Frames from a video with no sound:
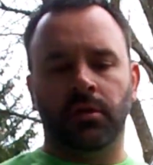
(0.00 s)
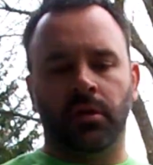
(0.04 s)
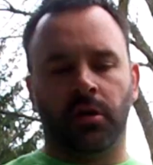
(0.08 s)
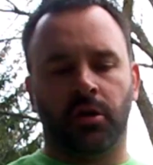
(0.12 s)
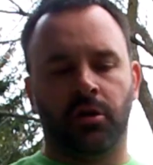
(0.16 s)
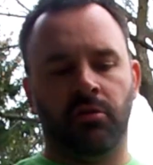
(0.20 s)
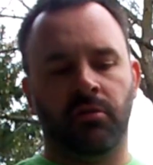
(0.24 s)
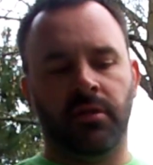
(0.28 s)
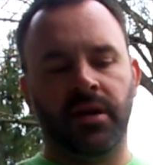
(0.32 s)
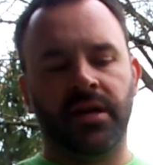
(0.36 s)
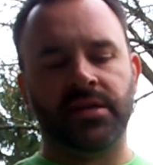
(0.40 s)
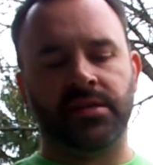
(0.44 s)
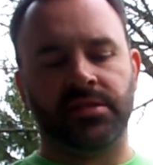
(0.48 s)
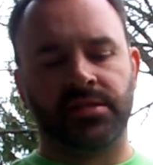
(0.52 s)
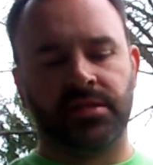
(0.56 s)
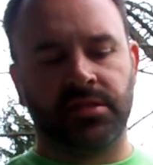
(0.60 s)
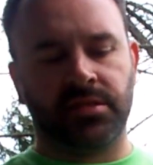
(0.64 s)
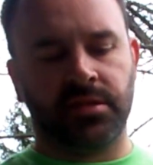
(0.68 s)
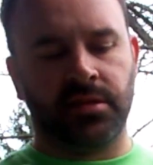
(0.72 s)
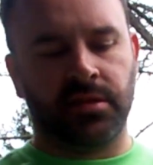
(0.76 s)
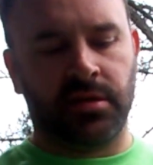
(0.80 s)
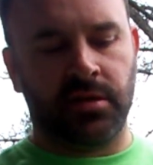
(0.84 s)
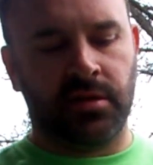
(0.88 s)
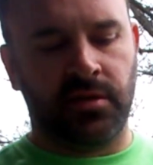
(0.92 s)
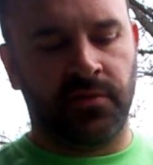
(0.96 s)

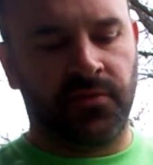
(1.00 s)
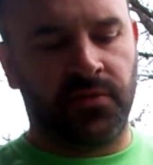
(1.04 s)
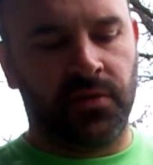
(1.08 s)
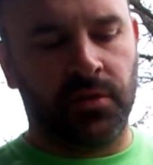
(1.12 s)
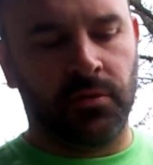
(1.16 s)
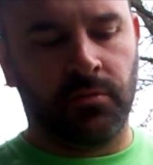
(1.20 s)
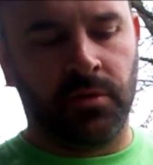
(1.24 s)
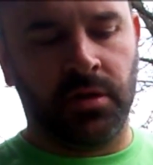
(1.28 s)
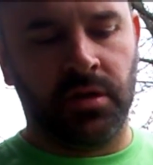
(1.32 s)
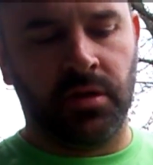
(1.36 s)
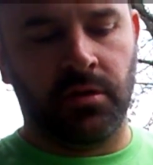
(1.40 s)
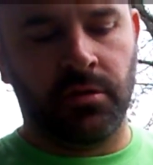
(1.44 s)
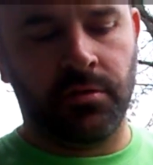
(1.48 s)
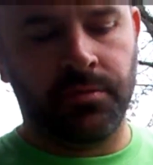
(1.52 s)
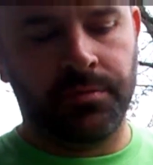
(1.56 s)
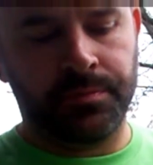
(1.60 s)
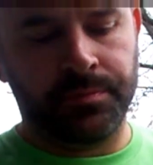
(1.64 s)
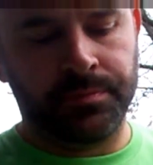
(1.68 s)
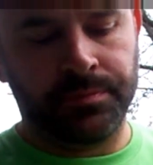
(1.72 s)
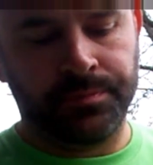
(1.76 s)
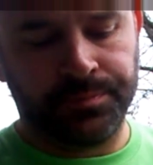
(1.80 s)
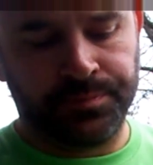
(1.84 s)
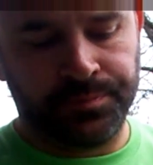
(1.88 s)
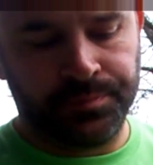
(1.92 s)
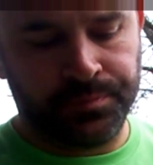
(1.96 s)
crest, if you will,
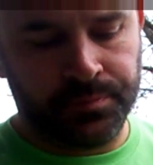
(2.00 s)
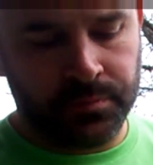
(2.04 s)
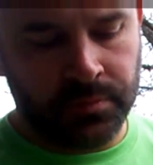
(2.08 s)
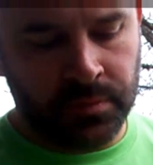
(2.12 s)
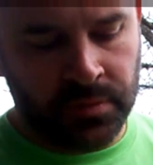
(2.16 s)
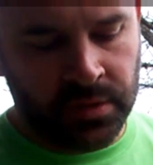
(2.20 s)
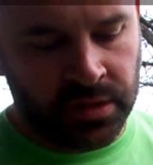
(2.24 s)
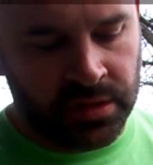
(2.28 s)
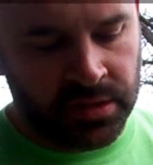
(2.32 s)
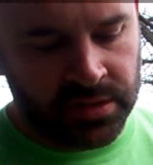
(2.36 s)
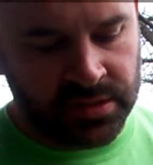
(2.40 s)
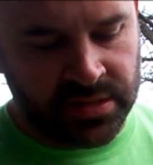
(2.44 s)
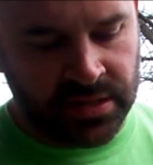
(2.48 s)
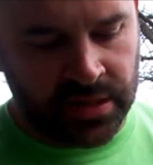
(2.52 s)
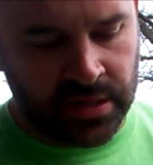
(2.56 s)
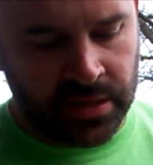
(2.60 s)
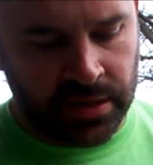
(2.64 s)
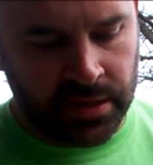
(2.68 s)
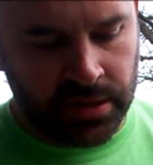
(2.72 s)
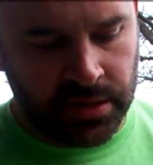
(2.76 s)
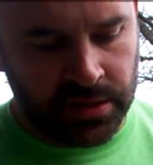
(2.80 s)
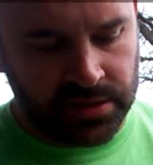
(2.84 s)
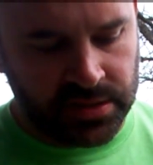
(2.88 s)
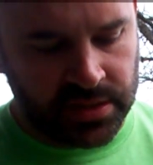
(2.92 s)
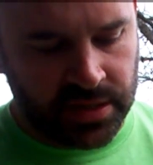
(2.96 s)
the
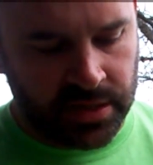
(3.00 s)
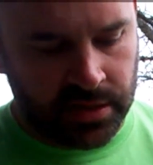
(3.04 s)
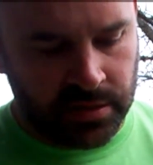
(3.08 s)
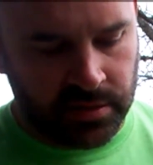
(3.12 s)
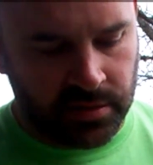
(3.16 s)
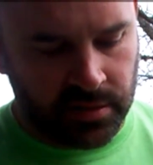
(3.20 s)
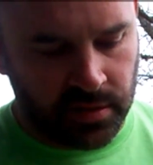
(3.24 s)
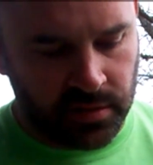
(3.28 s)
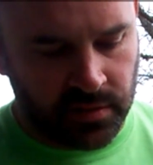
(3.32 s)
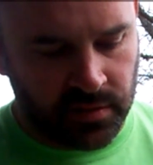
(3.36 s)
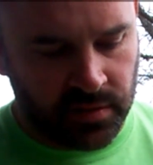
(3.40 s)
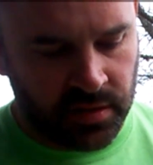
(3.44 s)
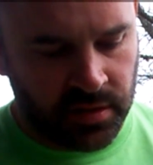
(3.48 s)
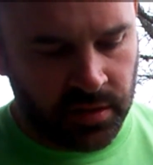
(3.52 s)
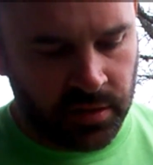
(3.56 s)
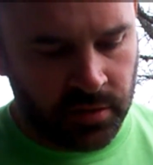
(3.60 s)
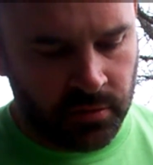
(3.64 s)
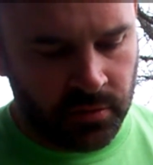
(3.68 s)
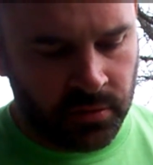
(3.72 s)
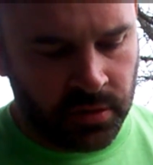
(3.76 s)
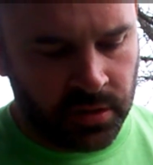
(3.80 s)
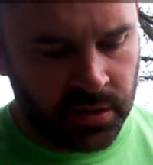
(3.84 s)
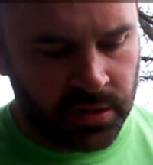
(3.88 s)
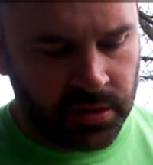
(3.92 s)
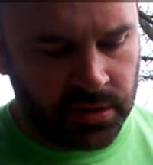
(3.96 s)
design, it's got the
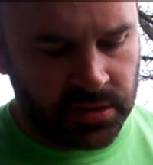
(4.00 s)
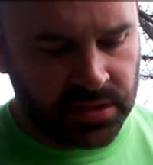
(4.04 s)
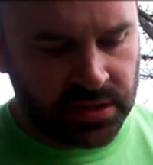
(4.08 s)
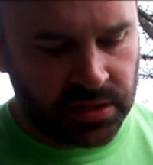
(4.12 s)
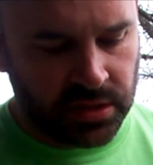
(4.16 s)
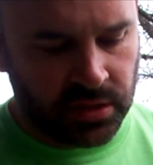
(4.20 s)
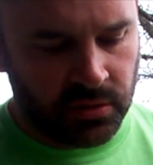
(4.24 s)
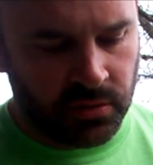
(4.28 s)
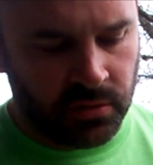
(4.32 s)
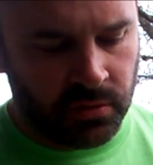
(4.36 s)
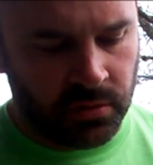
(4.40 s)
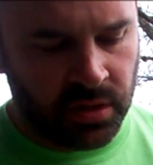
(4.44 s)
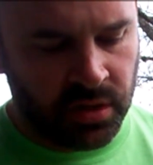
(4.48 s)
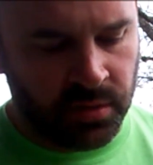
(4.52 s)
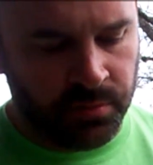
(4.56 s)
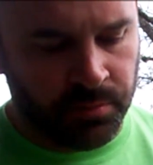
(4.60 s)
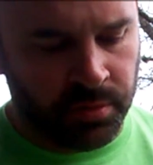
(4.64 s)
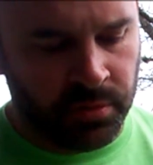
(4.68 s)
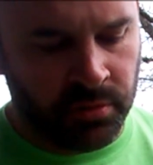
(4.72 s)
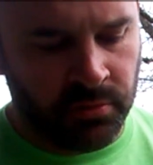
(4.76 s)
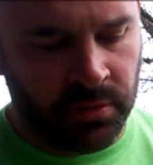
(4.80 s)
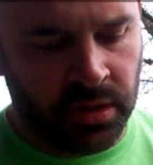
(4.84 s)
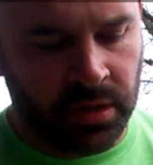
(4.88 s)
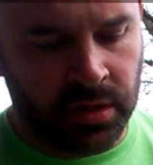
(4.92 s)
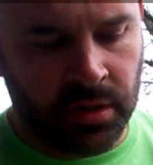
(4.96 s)
Tioga Sequoia
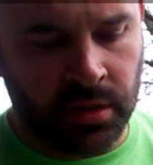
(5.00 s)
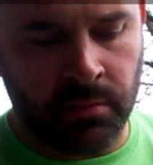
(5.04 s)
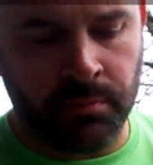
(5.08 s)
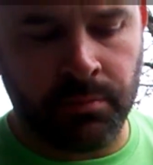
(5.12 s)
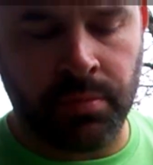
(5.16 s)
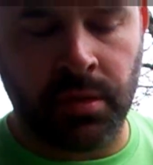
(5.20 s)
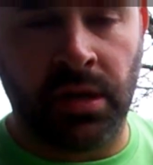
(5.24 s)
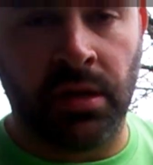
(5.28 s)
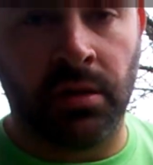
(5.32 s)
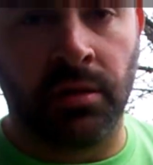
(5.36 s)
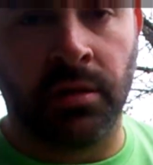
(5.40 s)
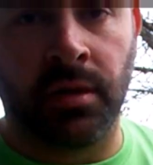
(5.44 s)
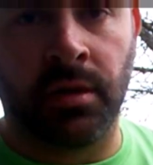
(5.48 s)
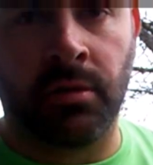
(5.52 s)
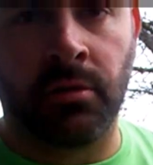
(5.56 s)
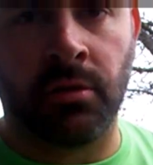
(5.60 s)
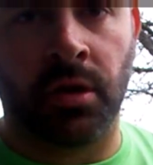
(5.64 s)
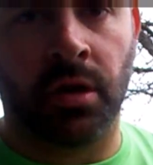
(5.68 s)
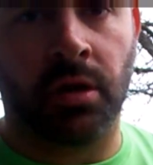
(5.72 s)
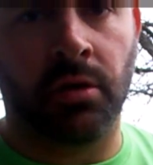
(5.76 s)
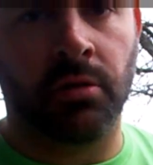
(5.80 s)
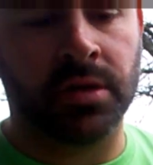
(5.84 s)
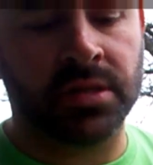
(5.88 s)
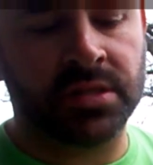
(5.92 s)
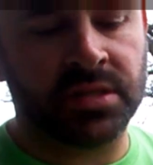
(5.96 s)
Brewing Company
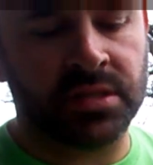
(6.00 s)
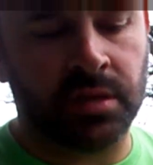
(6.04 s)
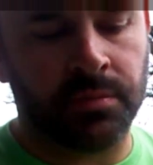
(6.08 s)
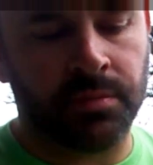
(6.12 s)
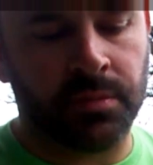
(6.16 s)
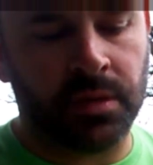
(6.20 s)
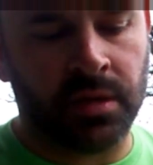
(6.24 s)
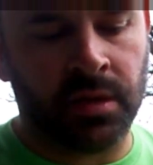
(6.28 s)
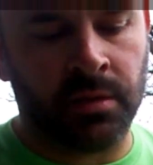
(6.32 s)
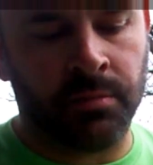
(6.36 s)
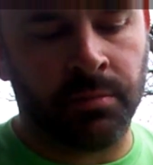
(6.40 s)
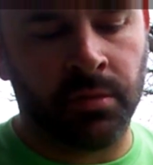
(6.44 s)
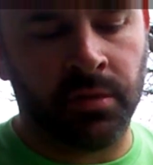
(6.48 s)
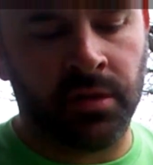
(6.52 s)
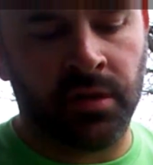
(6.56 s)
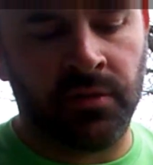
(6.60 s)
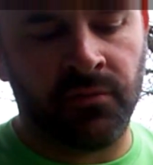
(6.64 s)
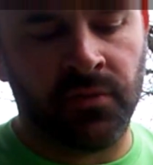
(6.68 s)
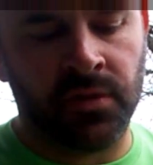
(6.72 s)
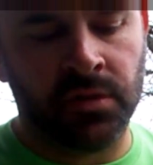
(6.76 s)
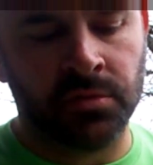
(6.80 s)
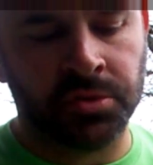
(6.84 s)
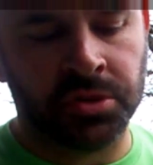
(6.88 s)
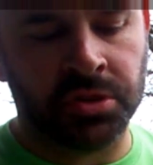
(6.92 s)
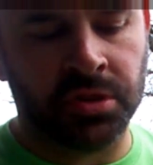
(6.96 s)
logo, except I believe
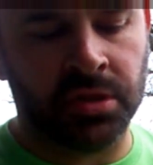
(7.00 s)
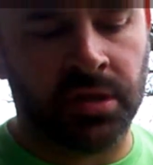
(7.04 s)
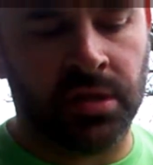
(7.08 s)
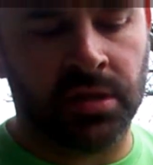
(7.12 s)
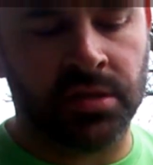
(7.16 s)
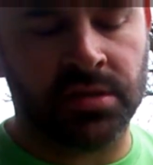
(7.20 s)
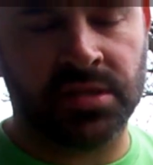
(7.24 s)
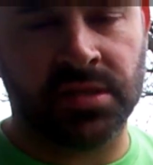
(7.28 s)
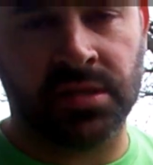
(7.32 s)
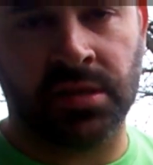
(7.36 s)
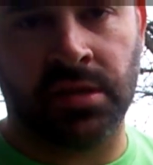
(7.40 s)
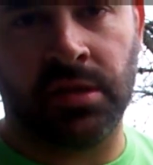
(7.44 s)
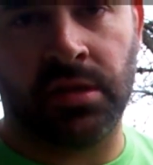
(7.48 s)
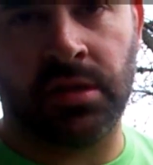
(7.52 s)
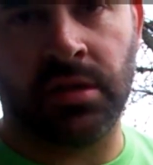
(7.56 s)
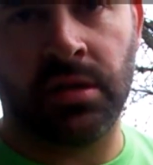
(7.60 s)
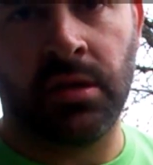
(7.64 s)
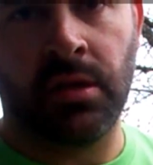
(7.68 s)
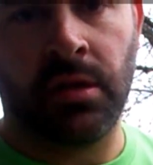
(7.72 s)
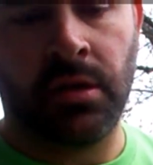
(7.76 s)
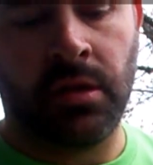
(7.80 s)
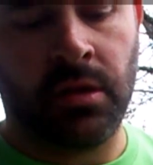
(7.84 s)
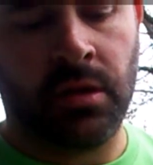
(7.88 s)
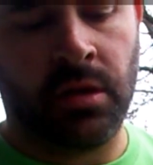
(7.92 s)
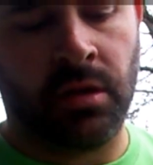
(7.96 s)
usually it's like
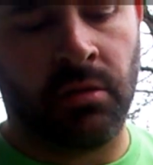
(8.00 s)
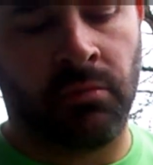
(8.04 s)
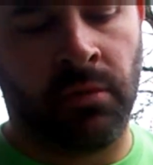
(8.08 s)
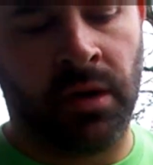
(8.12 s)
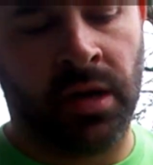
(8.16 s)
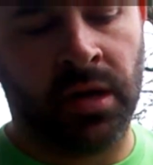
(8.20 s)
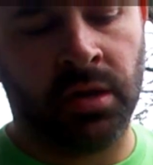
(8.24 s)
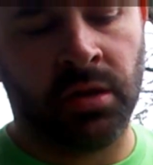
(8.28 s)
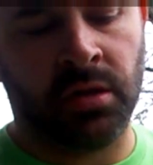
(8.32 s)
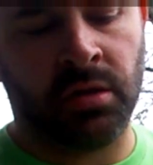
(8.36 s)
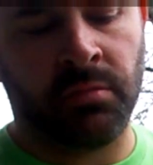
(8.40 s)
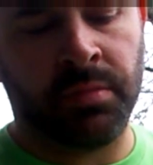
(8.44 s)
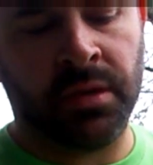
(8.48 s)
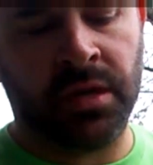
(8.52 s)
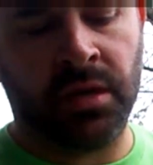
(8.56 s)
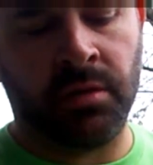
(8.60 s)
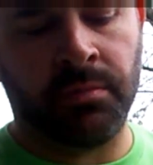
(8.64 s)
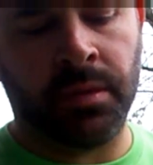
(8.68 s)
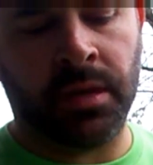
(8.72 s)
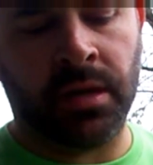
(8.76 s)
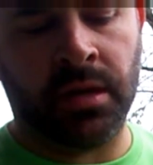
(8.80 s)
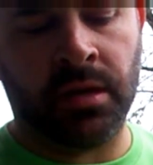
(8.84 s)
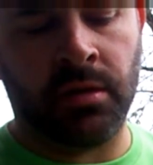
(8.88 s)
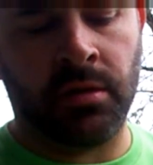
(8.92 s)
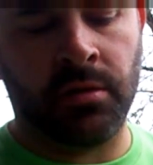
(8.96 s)
a regular beer
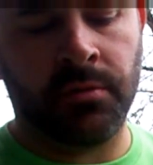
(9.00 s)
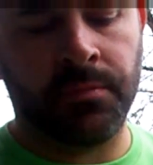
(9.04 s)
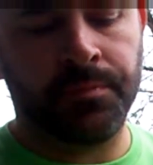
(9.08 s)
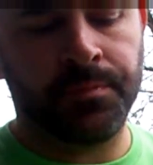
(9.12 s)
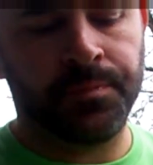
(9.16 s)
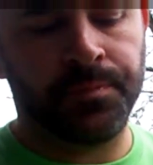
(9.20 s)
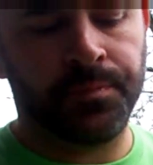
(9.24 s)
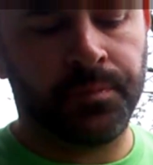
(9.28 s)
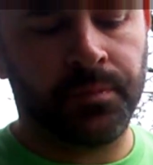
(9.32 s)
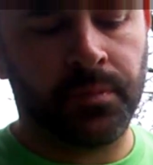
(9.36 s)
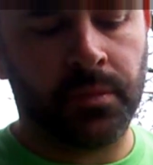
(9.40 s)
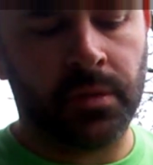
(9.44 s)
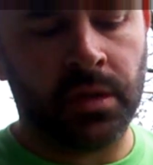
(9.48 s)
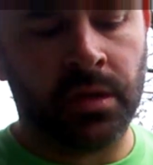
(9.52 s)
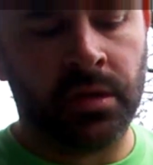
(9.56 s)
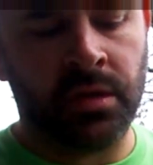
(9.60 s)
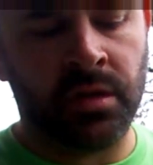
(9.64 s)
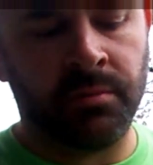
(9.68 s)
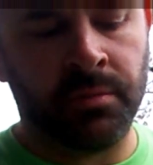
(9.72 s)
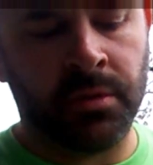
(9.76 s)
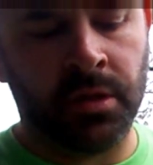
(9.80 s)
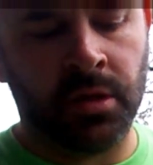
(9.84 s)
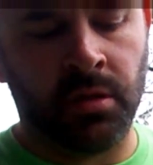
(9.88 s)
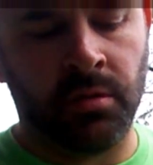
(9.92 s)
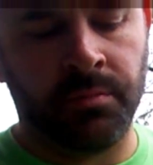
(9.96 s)
bottle in the
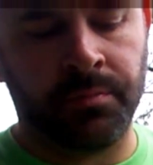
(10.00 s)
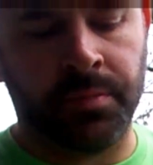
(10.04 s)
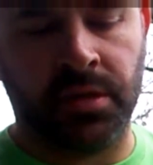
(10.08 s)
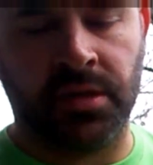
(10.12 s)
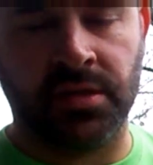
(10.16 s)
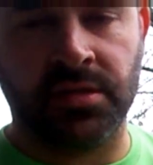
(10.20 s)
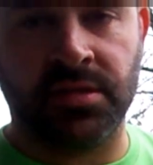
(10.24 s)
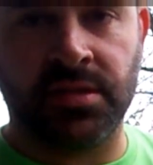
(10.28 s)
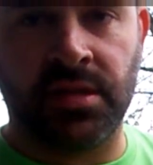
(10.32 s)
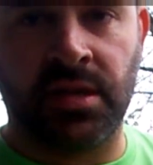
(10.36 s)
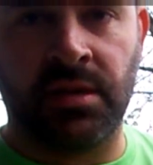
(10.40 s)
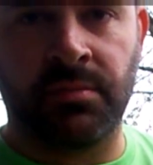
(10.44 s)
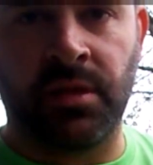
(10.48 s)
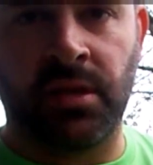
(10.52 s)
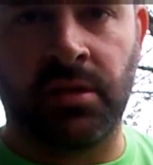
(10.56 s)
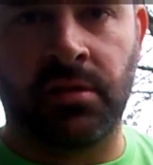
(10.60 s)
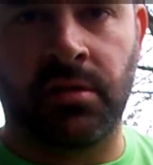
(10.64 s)
middle, but this time they